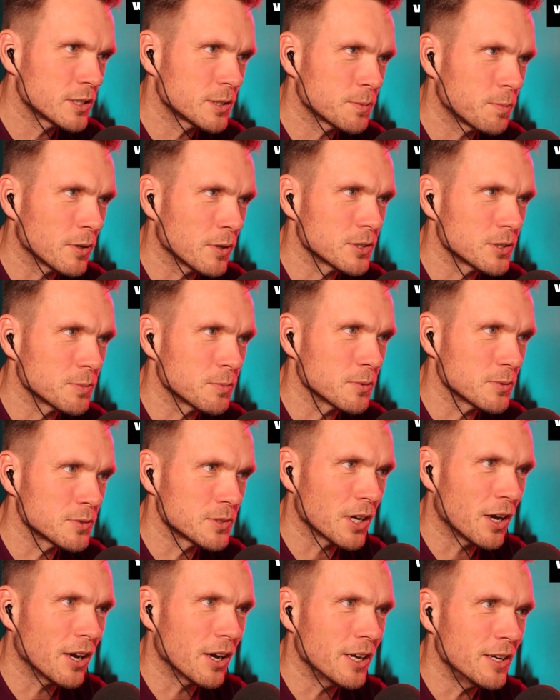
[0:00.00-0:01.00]
possible
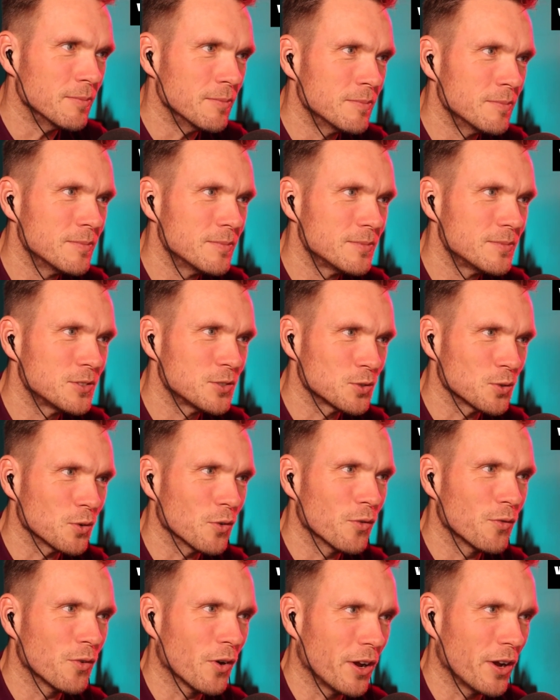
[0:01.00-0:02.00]
time to sort
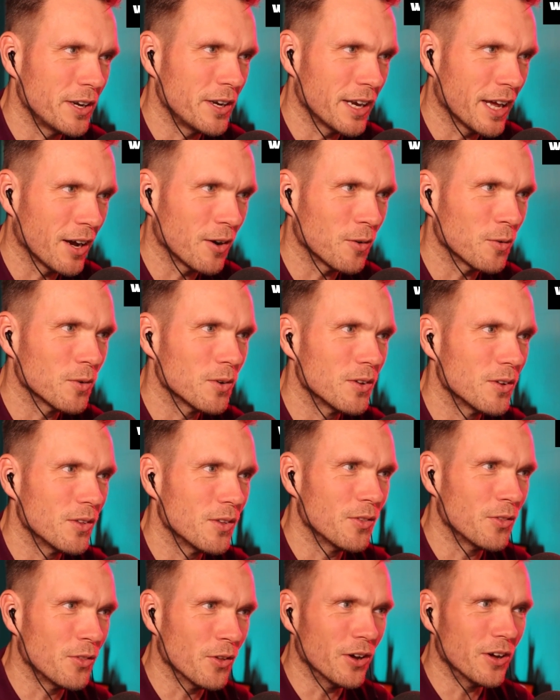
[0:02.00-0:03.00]
of find out
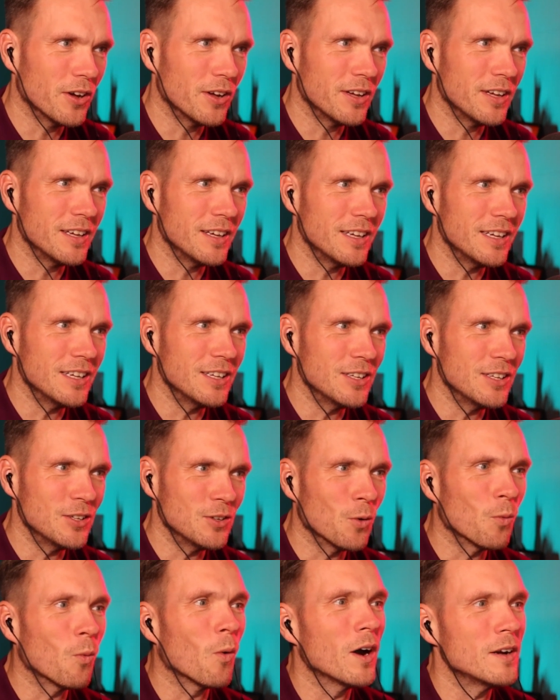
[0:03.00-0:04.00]
that
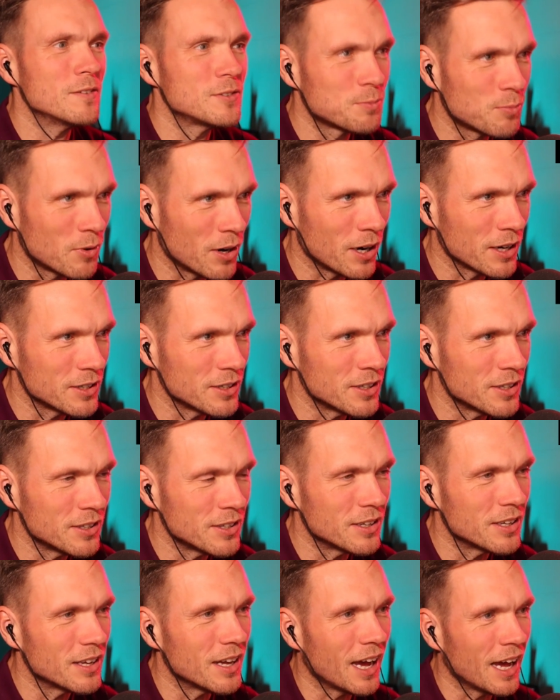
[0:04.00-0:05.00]
your wife's
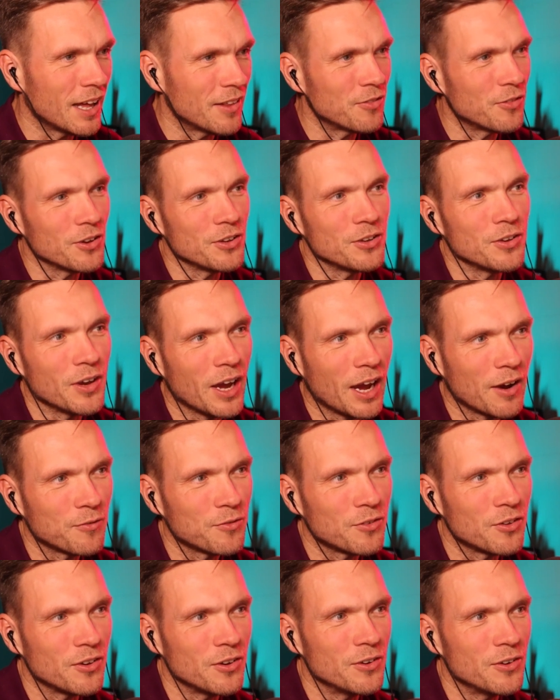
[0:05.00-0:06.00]
pregnant and that you
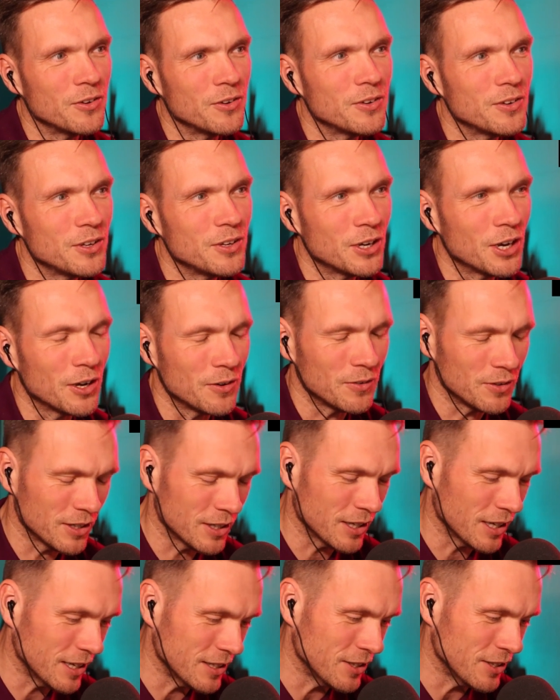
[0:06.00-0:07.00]
have to, you know,
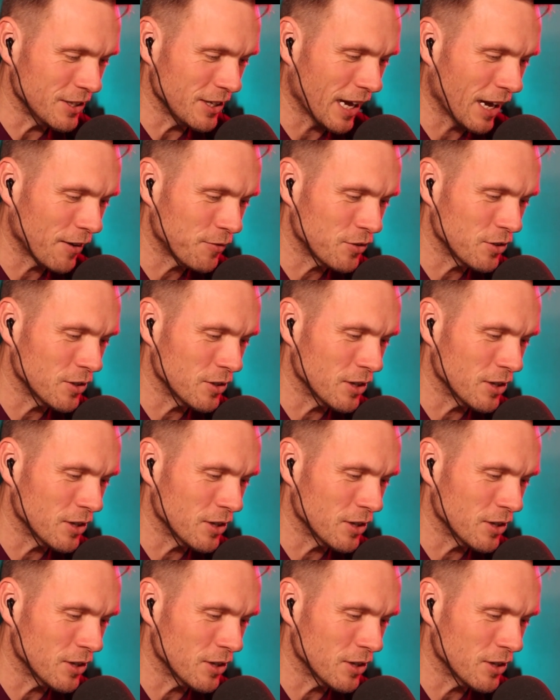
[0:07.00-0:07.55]
and that you have to